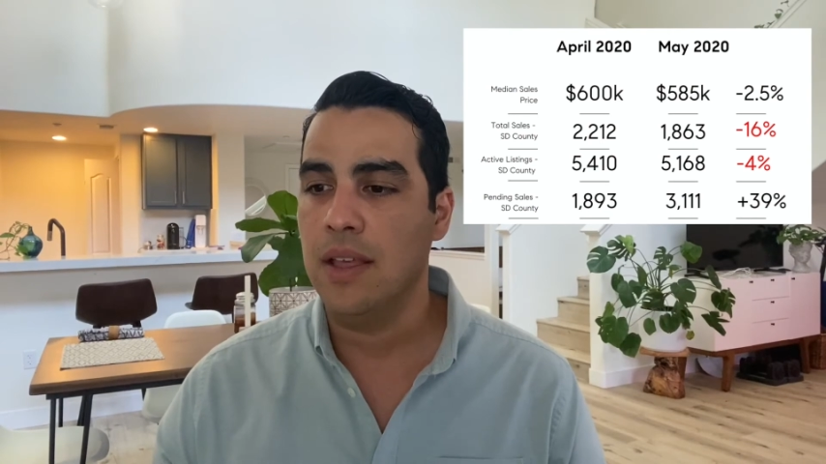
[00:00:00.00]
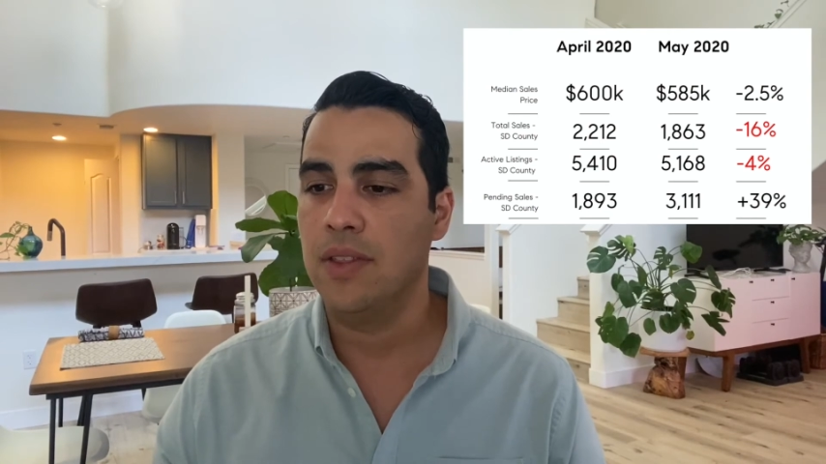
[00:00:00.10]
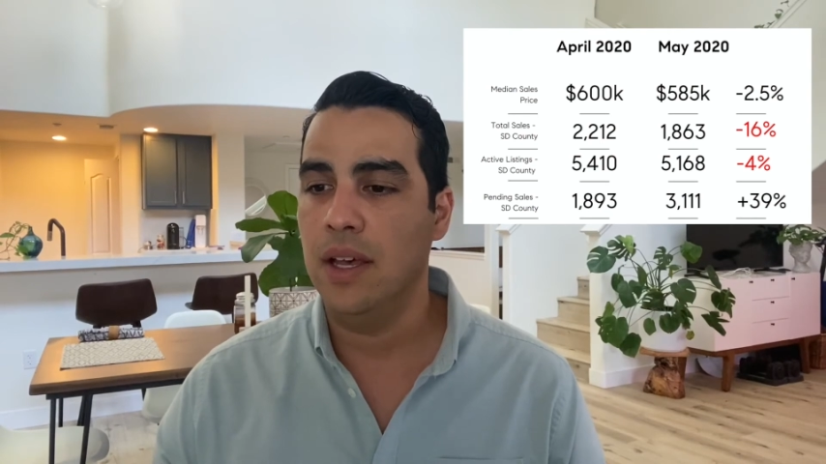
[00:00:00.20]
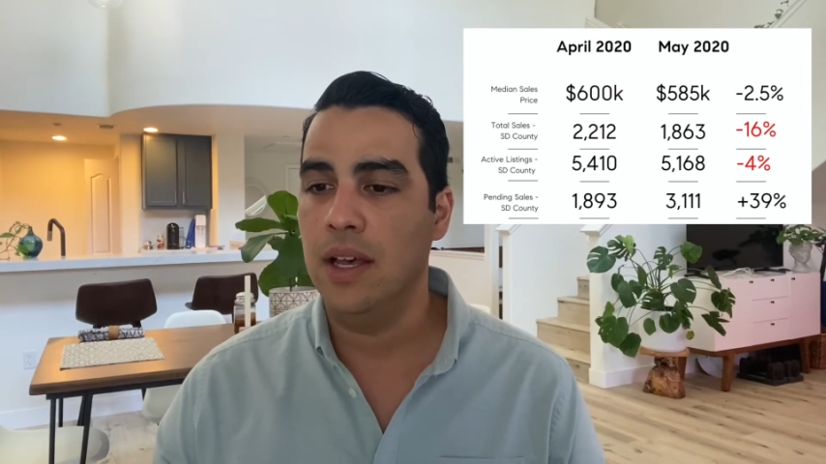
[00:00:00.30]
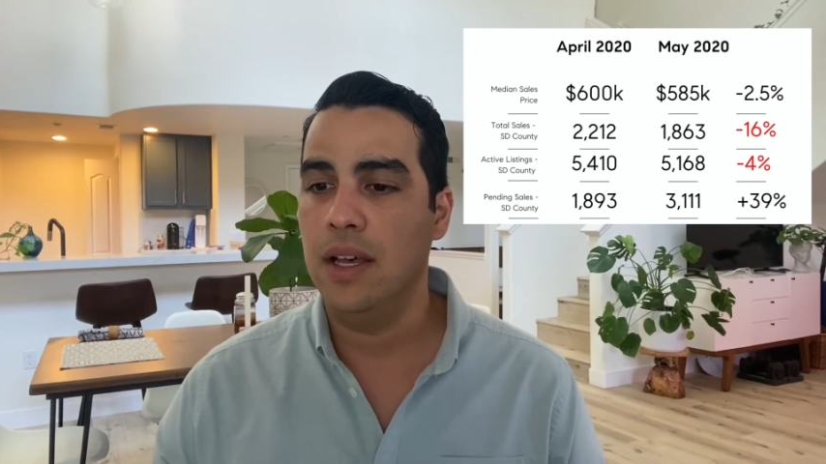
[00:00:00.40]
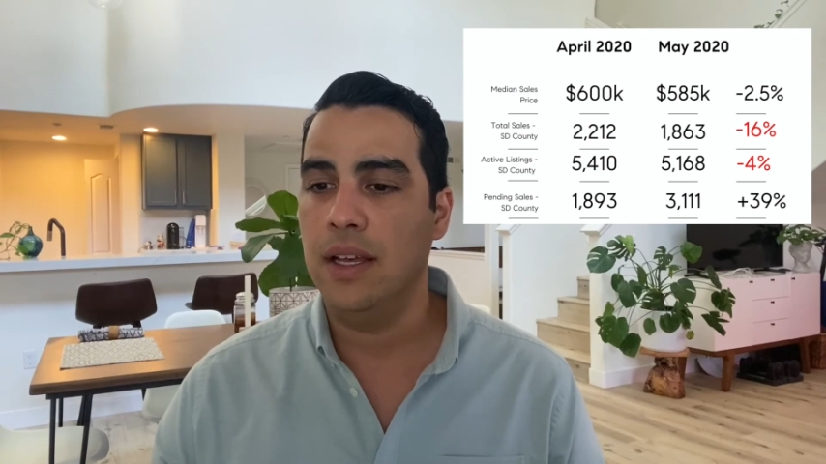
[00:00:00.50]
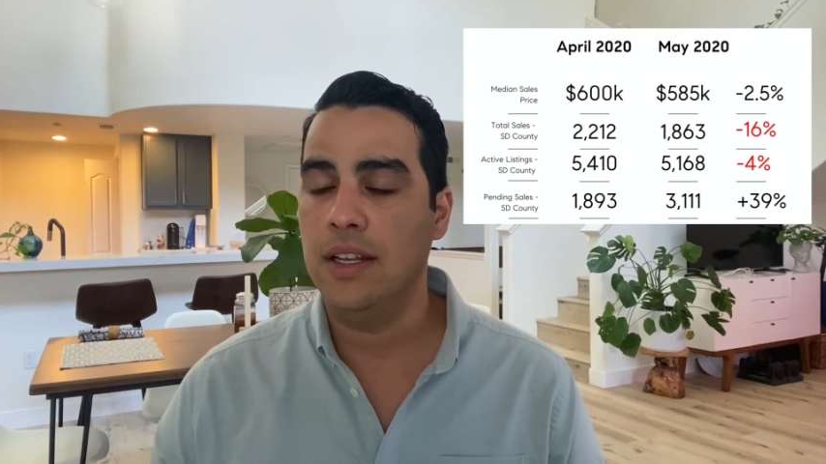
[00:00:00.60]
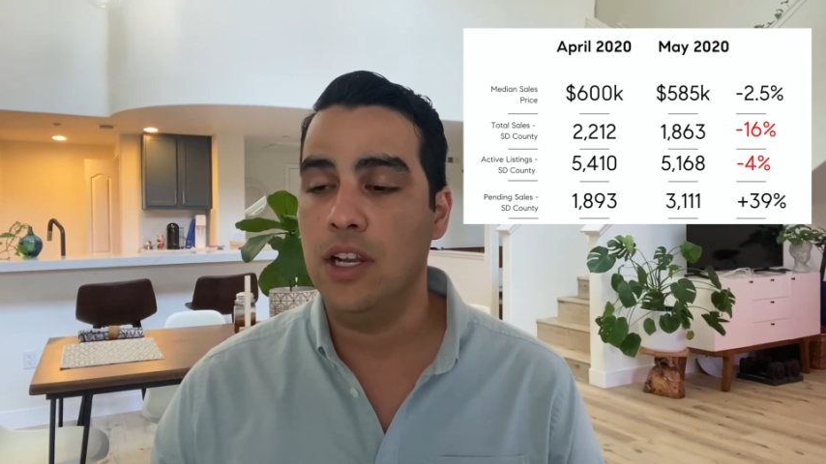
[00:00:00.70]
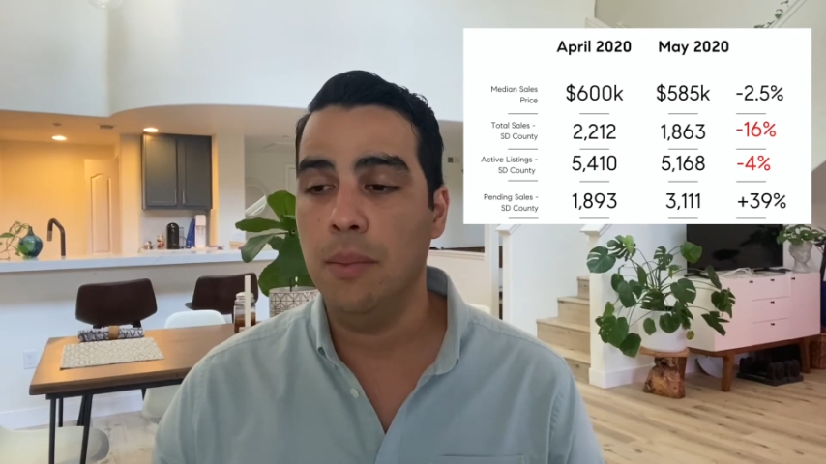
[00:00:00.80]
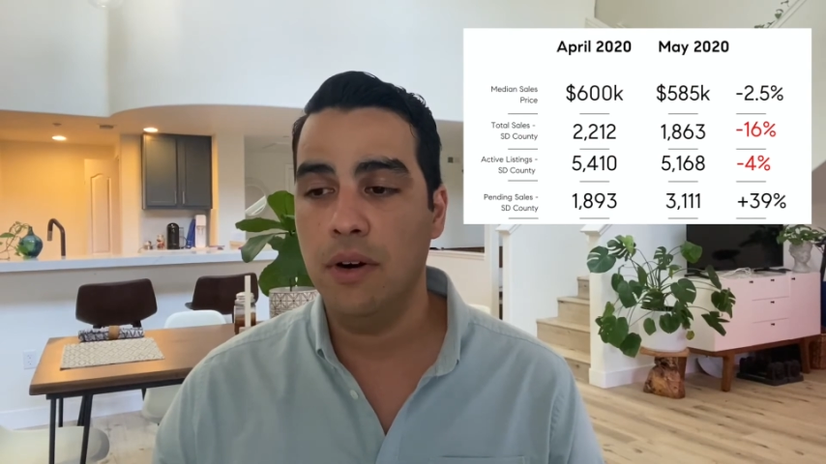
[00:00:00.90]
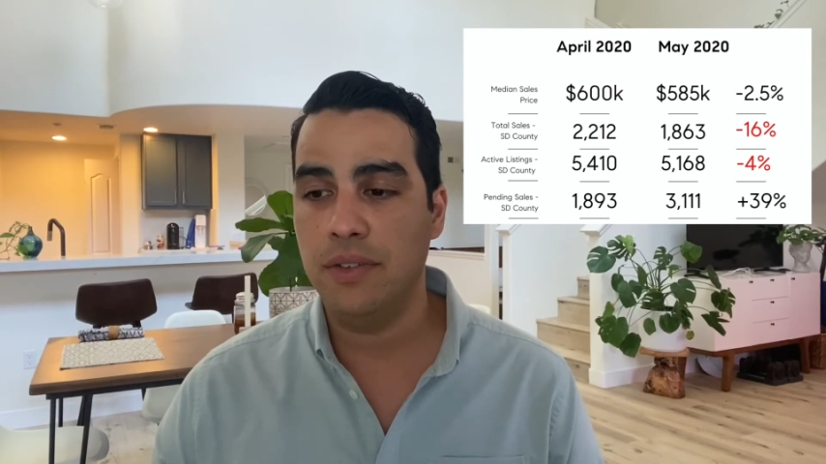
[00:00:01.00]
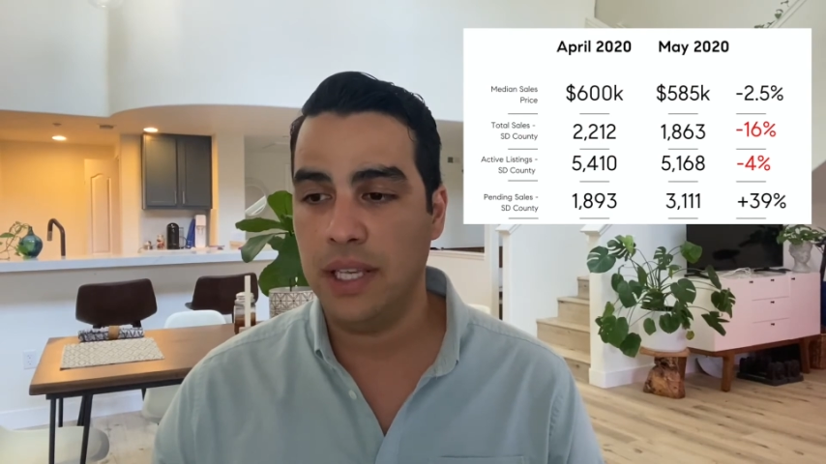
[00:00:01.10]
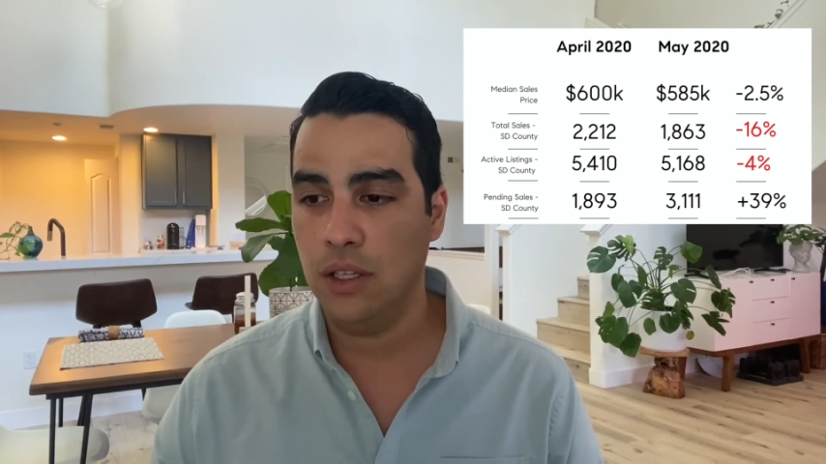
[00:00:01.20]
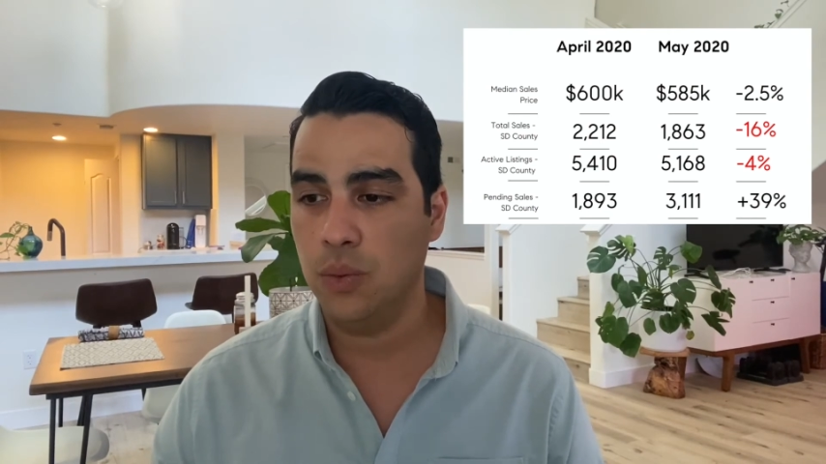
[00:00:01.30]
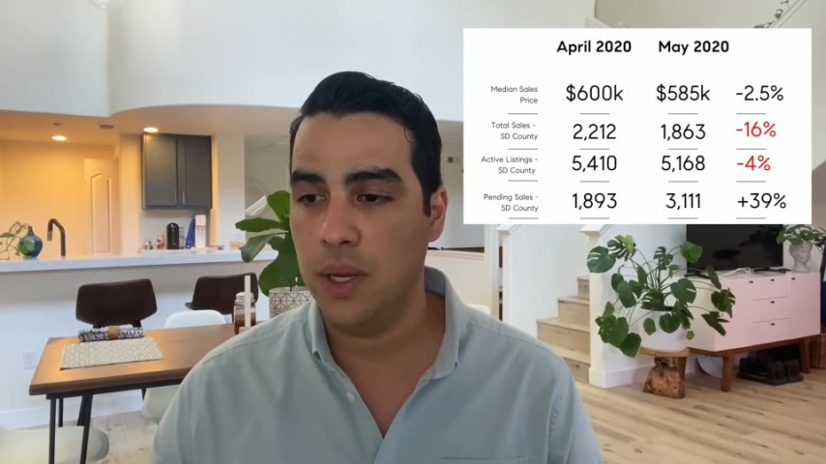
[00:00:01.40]
the number of
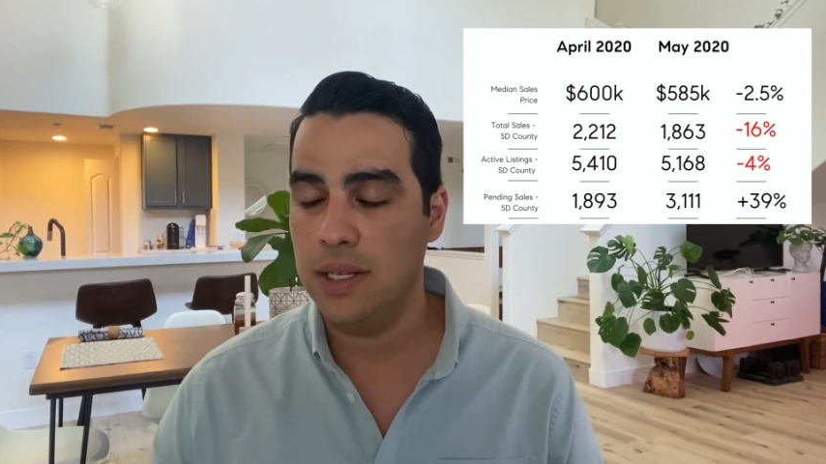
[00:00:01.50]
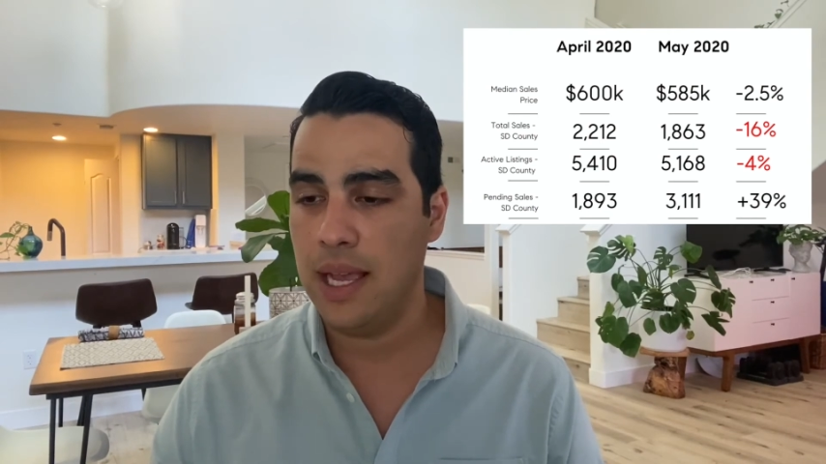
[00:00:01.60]
sales went